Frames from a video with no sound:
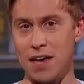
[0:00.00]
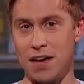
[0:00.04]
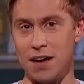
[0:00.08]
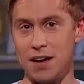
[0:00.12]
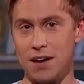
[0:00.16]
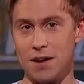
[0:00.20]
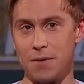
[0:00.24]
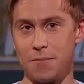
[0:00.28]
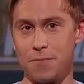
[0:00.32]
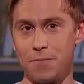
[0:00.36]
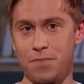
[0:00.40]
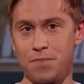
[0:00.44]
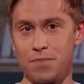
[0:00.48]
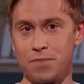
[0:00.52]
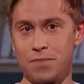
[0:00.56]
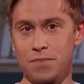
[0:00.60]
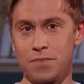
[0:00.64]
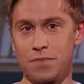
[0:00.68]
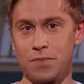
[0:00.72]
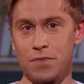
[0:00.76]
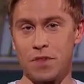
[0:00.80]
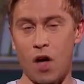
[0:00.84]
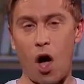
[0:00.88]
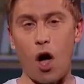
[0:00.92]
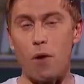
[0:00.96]
like me
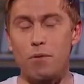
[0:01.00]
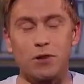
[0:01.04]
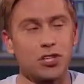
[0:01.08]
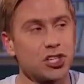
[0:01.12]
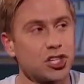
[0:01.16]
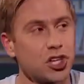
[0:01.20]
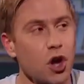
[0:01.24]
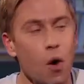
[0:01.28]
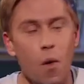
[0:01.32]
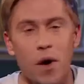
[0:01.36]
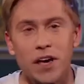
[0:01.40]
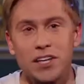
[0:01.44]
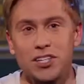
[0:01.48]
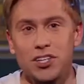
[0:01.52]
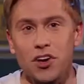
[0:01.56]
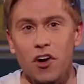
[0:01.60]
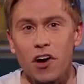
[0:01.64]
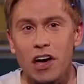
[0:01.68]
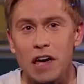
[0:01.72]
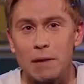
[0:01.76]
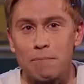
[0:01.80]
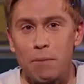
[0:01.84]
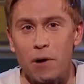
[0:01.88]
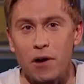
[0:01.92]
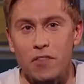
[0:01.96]
was so
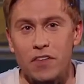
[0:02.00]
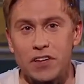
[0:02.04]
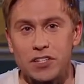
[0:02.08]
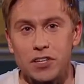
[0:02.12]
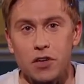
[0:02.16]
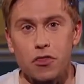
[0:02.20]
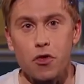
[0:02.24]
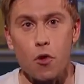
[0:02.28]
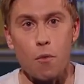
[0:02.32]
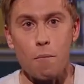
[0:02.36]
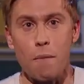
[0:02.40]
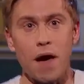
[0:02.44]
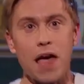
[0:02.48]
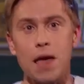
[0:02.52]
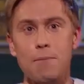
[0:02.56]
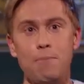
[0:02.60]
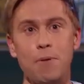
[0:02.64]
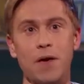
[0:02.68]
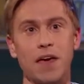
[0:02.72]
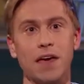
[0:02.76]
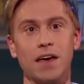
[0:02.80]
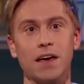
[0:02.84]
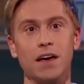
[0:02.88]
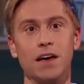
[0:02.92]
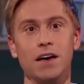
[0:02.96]
excited by this. I thought
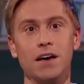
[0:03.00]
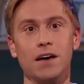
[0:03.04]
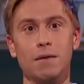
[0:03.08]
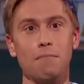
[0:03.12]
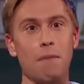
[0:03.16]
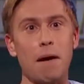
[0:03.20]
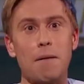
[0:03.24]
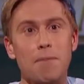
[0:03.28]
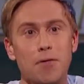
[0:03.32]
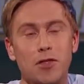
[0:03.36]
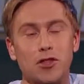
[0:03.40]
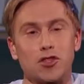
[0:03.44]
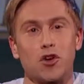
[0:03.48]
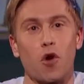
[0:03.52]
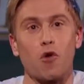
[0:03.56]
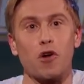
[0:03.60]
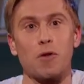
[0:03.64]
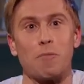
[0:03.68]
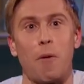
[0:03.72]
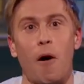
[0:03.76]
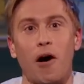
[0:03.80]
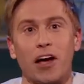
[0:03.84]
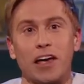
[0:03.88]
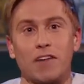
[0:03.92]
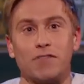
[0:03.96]
maybe, maybe the Tory
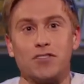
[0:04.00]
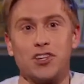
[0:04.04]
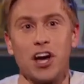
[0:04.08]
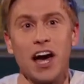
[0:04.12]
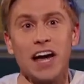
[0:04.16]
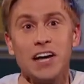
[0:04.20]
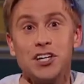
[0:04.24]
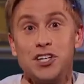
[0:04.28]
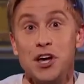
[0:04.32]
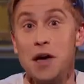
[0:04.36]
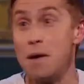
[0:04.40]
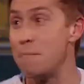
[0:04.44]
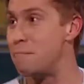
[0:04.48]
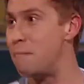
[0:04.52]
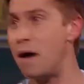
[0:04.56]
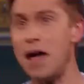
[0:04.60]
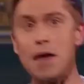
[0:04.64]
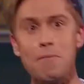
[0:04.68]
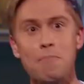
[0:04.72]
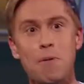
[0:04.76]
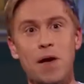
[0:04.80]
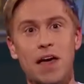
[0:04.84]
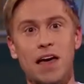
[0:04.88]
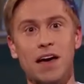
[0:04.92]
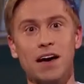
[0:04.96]
party have changed.
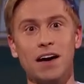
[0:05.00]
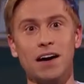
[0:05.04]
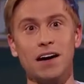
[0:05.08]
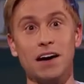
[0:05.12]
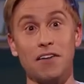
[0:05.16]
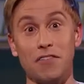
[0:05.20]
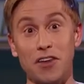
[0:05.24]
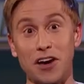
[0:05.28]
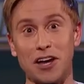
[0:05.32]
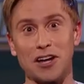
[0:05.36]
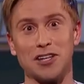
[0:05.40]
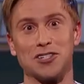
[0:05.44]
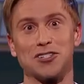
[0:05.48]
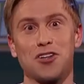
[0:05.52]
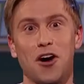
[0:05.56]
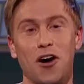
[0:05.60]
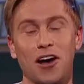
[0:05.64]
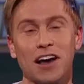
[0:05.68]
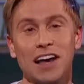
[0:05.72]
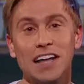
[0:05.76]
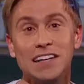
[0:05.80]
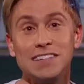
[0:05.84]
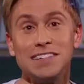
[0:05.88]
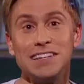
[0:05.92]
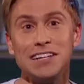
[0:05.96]
Maybe they're going to
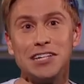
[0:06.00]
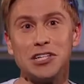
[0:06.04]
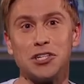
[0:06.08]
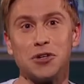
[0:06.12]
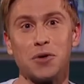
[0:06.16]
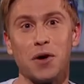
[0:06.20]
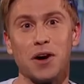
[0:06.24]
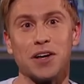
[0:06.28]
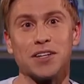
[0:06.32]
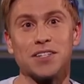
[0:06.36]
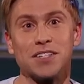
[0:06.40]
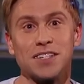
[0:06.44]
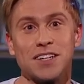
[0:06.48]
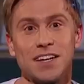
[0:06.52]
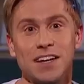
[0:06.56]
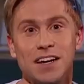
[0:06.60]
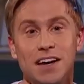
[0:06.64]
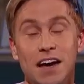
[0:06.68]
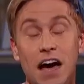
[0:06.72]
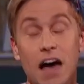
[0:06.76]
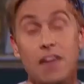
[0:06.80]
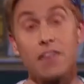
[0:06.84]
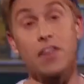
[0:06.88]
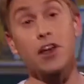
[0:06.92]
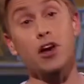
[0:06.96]
start listening to us.
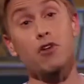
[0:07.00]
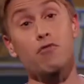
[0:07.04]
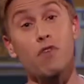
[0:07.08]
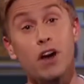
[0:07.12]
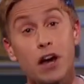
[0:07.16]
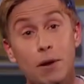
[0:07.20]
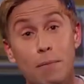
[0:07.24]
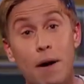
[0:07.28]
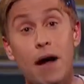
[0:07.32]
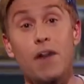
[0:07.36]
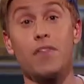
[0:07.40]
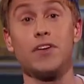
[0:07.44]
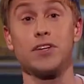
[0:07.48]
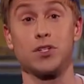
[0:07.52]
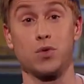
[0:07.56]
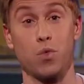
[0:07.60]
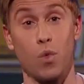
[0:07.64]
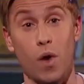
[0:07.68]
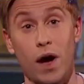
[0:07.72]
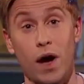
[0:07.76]
And then I read about this